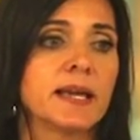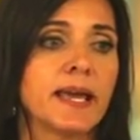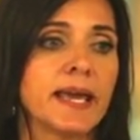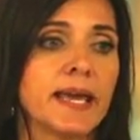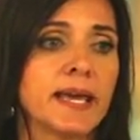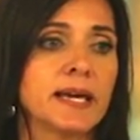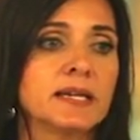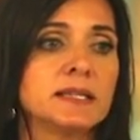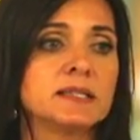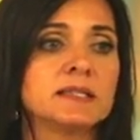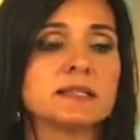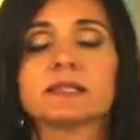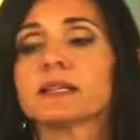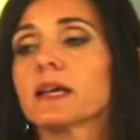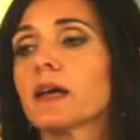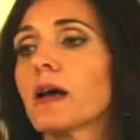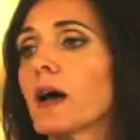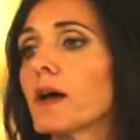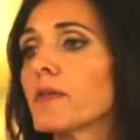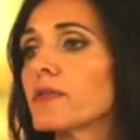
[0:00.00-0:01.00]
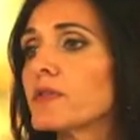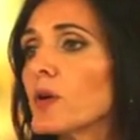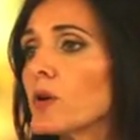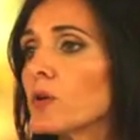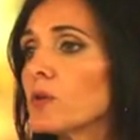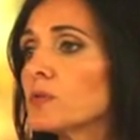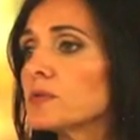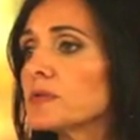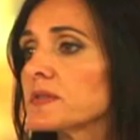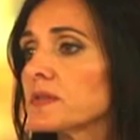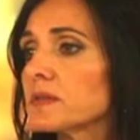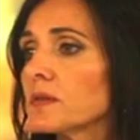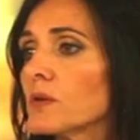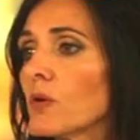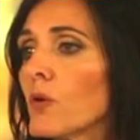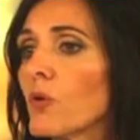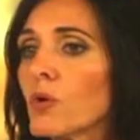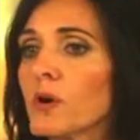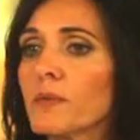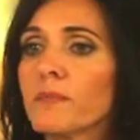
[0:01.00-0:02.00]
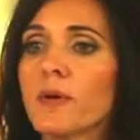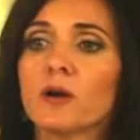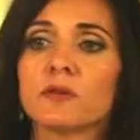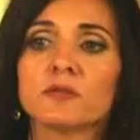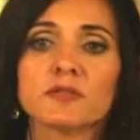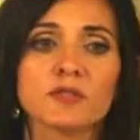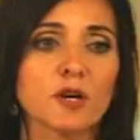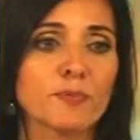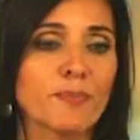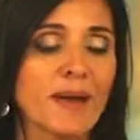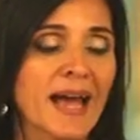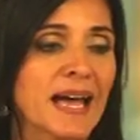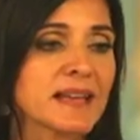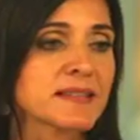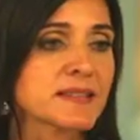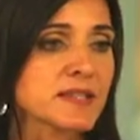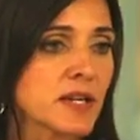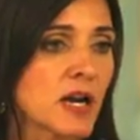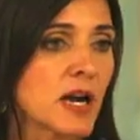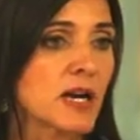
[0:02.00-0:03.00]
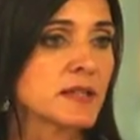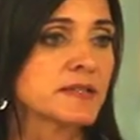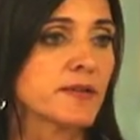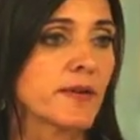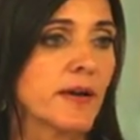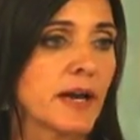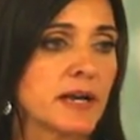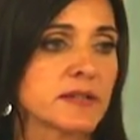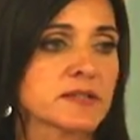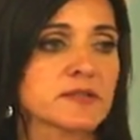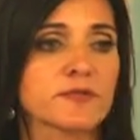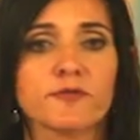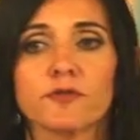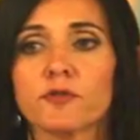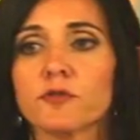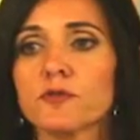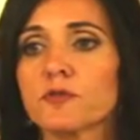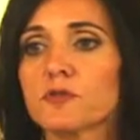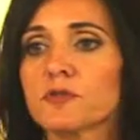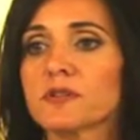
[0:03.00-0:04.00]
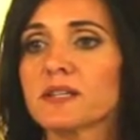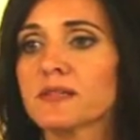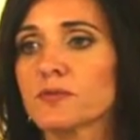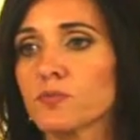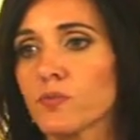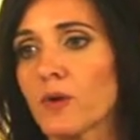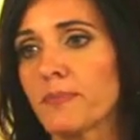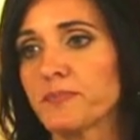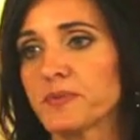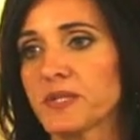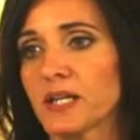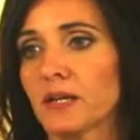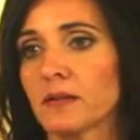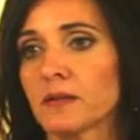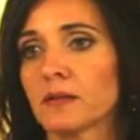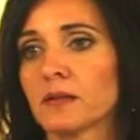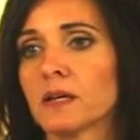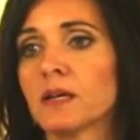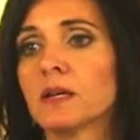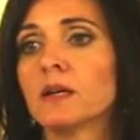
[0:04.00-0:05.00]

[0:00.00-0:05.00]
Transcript: and those hormones are passed on to us, further disrupting.